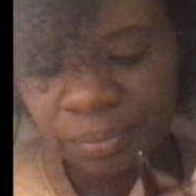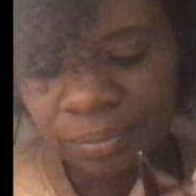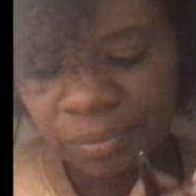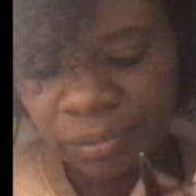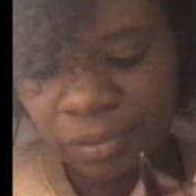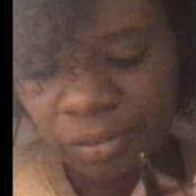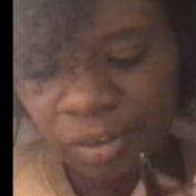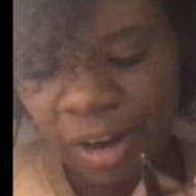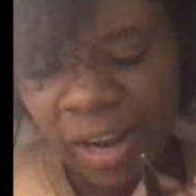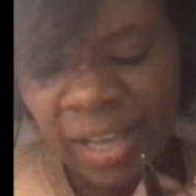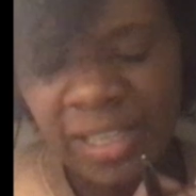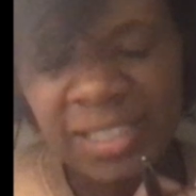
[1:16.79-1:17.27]

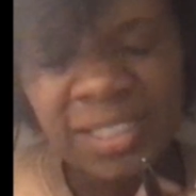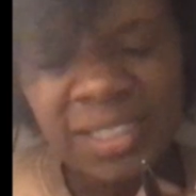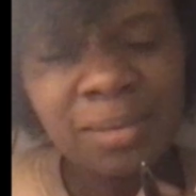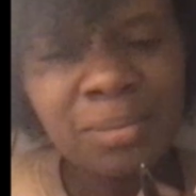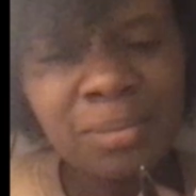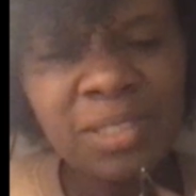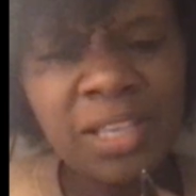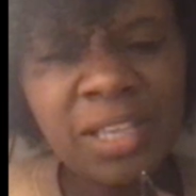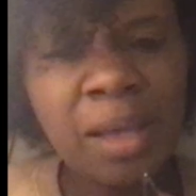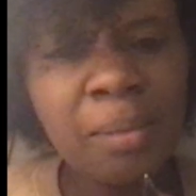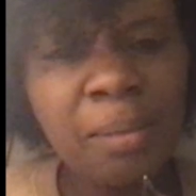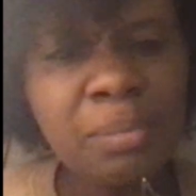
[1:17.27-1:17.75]
right?
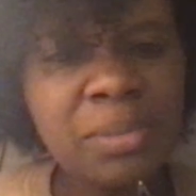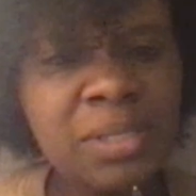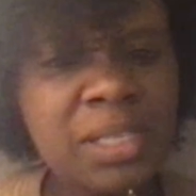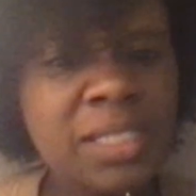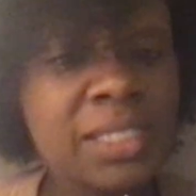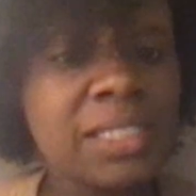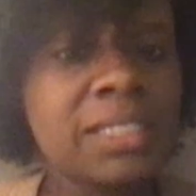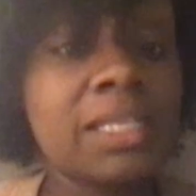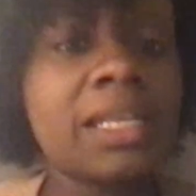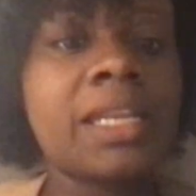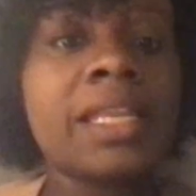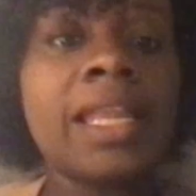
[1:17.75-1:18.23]
Sometimes it's
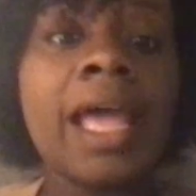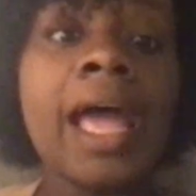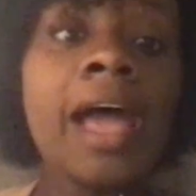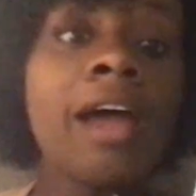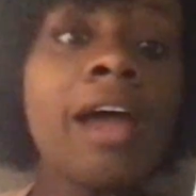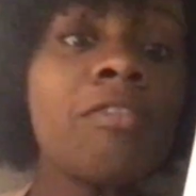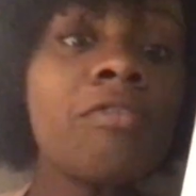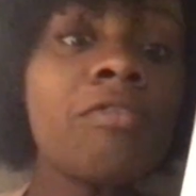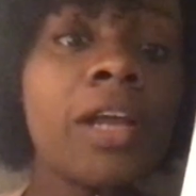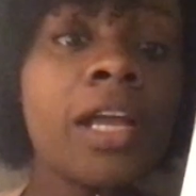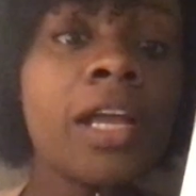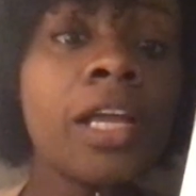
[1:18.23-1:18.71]
the
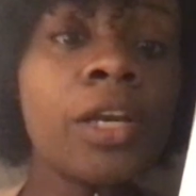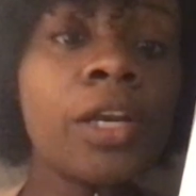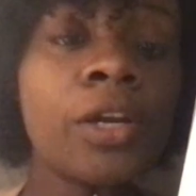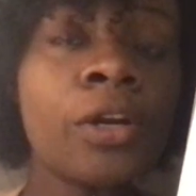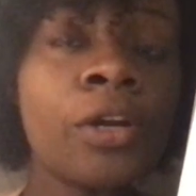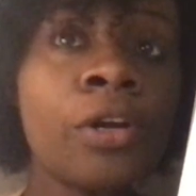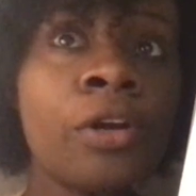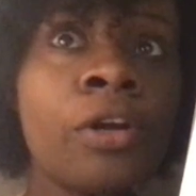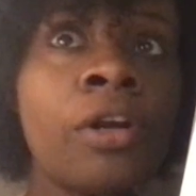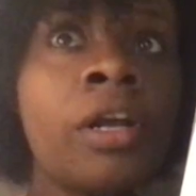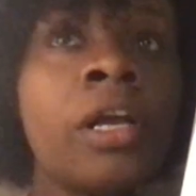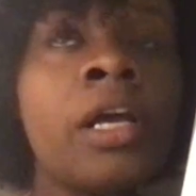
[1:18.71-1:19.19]

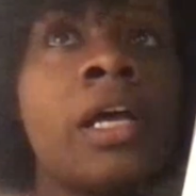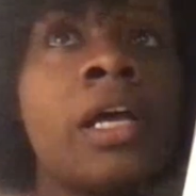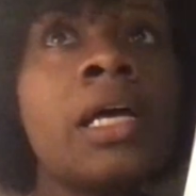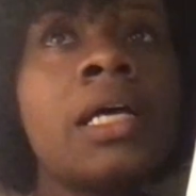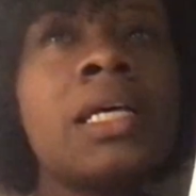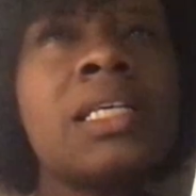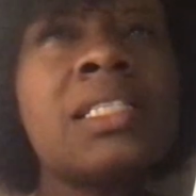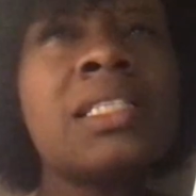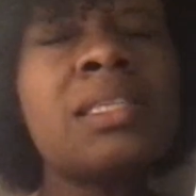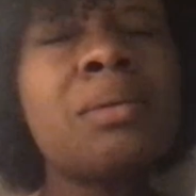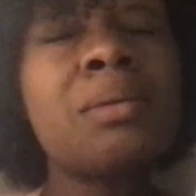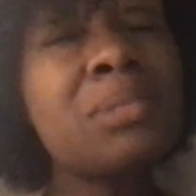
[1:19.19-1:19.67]
narrator,
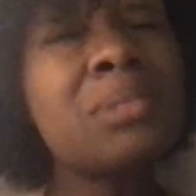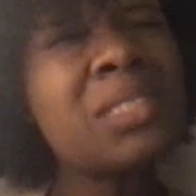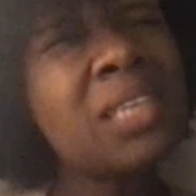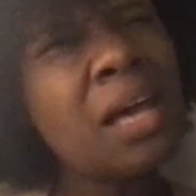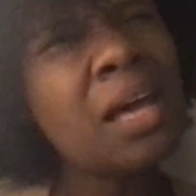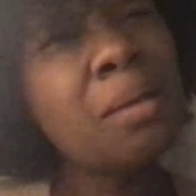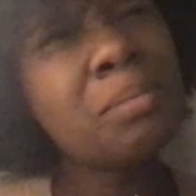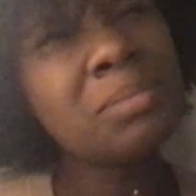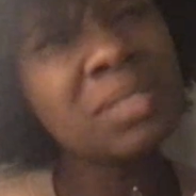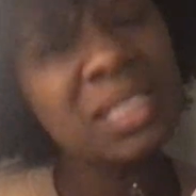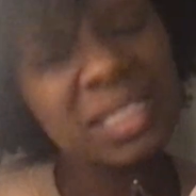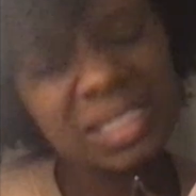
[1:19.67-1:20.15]

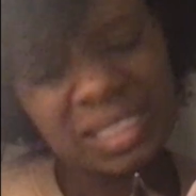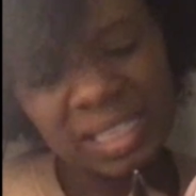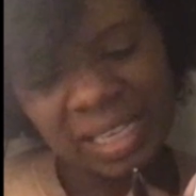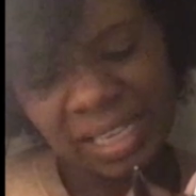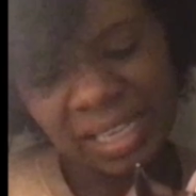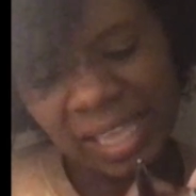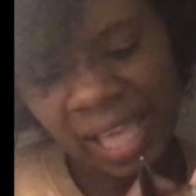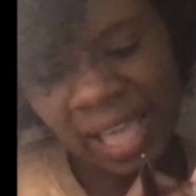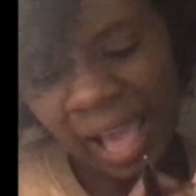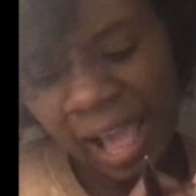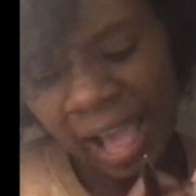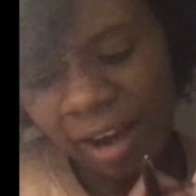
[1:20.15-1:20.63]
sometimes it's a
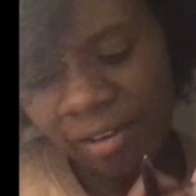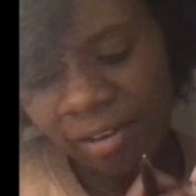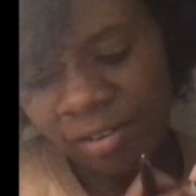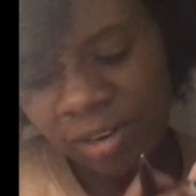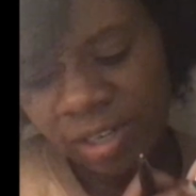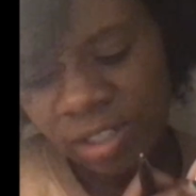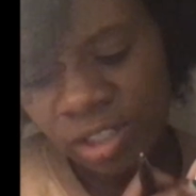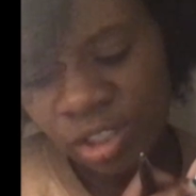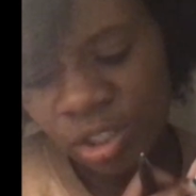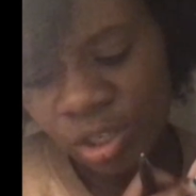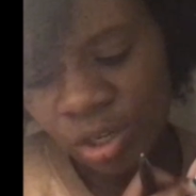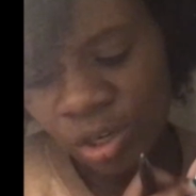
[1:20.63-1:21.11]

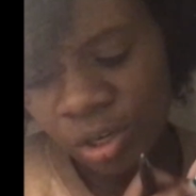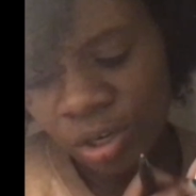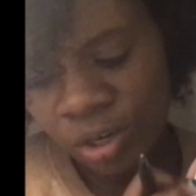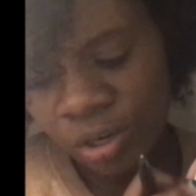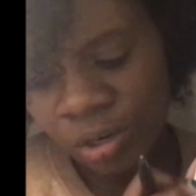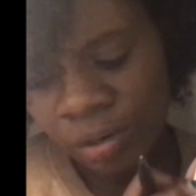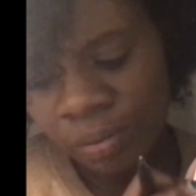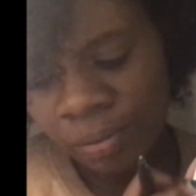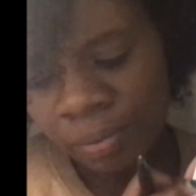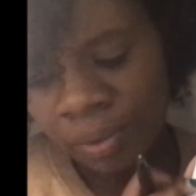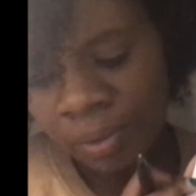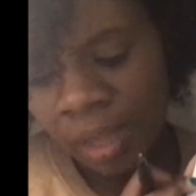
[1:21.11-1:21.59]

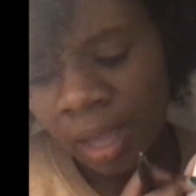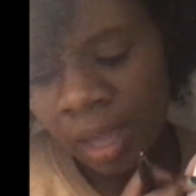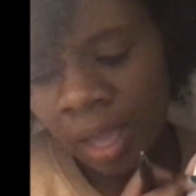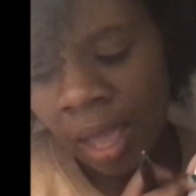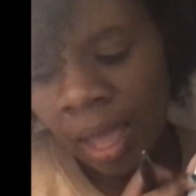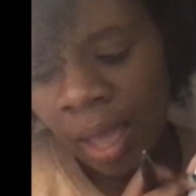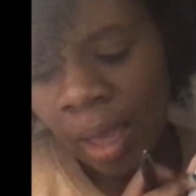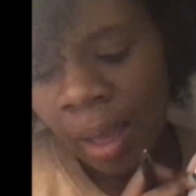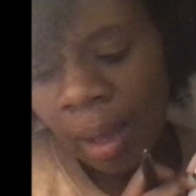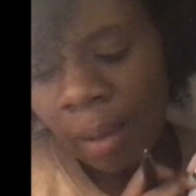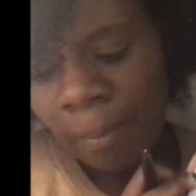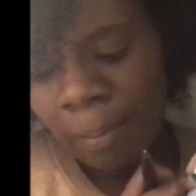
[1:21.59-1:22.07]
character,
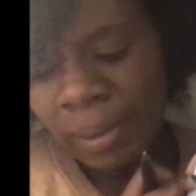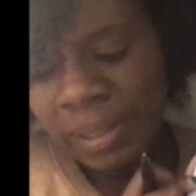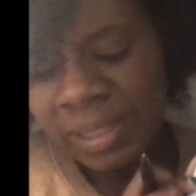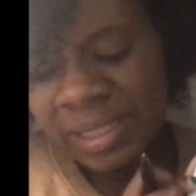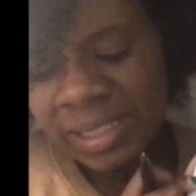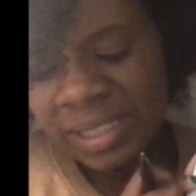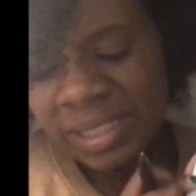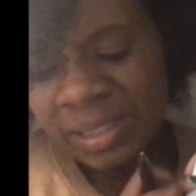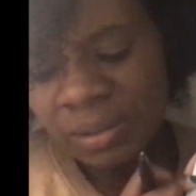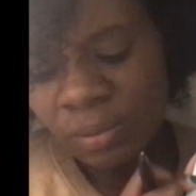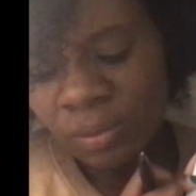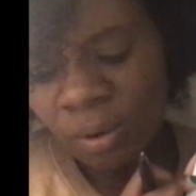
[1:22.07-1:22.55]
but
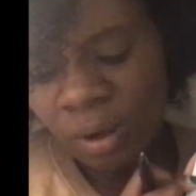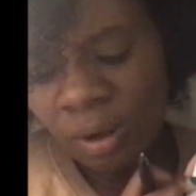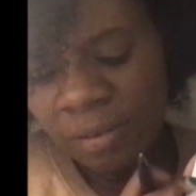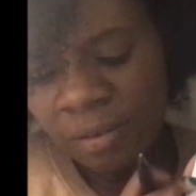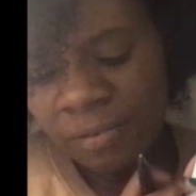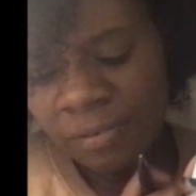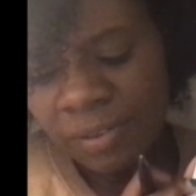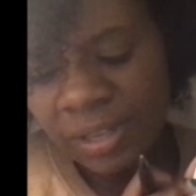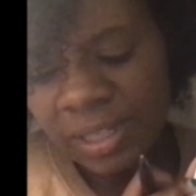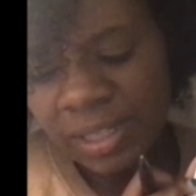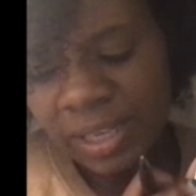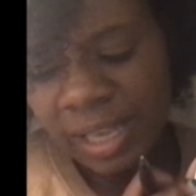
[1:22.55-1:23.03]

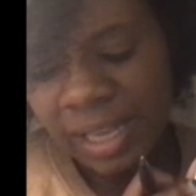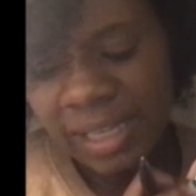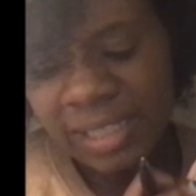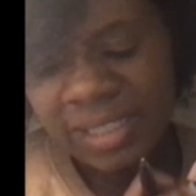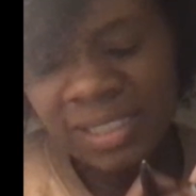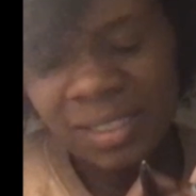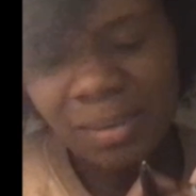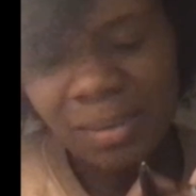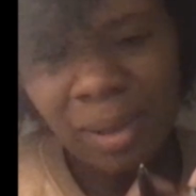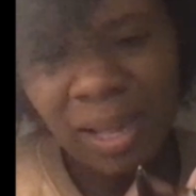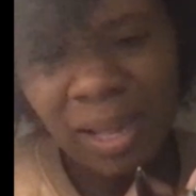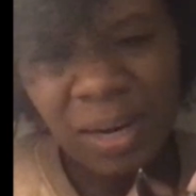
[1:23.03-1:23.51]
often, like
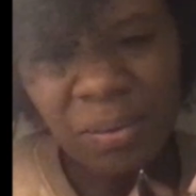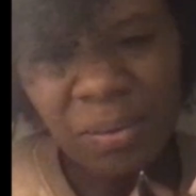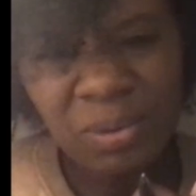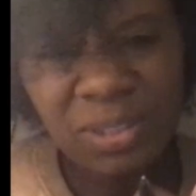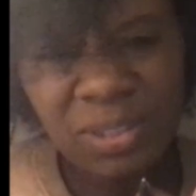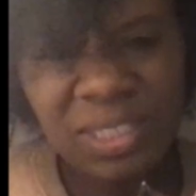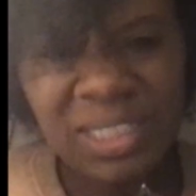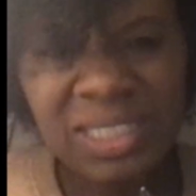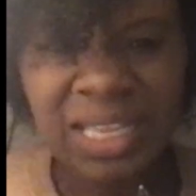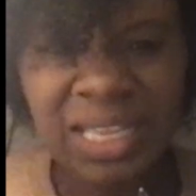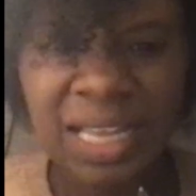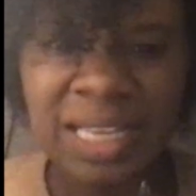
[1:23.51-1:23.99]
somebody will say